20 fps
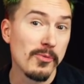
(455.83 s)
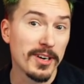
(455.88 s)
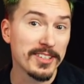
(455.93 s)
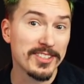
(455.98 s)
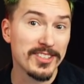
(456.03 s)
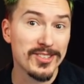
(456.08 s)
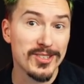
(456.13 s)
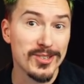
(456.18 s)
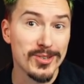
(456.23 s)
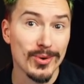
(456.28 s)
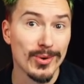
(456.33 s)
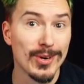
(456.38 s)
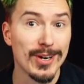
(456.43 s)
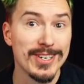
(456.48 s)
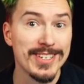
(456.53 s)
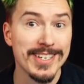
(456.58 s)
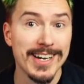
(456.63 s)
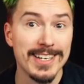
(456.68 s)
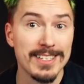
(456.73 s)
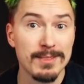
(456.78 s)
what the
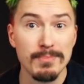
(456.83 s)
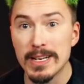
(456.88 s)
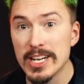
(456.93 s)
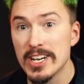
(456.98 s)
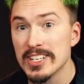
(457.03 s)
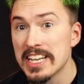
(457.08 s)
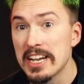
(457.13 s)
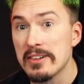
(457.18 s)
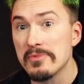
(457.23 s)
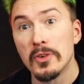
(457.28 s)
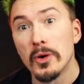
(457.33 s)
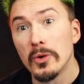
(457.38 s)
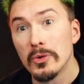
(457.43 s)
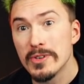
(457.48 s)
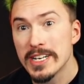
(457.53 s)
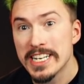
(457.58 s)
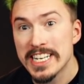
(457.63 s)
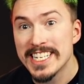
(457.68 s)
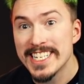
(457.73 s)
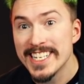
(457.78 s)
tutorial does because I've
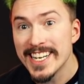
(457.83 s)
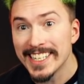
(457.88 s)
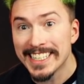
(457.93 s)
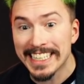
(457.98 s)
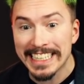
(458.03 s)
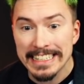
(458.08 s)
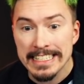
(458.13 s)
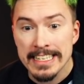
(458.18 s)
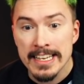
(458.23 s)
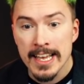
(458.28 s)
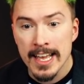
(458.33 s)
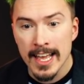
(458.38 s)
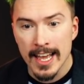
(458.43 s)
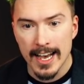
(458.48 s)
already done it.